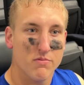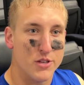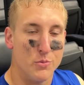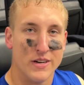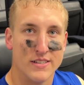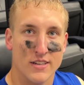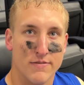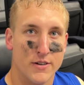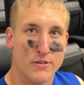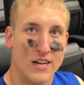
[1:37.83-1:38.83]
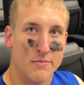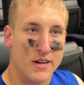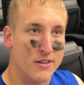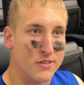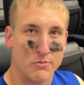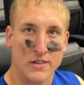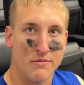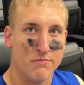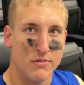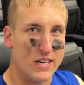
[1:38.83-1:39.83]
2 minutes left, no timeouts, we
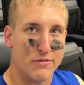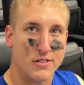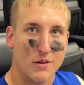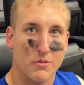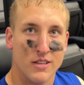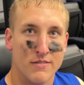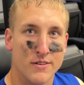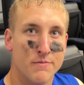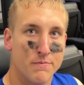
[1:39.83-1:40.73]
never stopped believing.